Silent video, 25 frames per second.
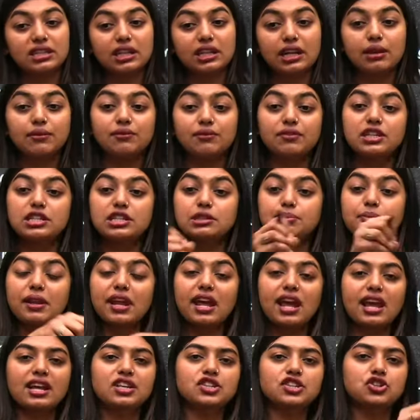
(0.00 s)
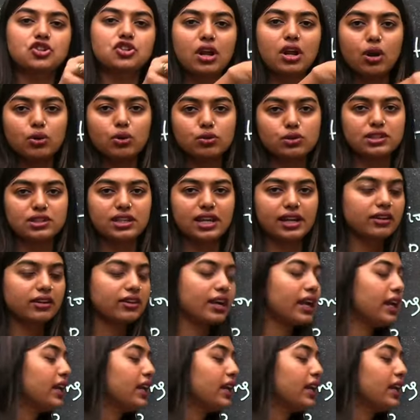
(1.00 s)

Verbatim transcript: That time we spray extra outside,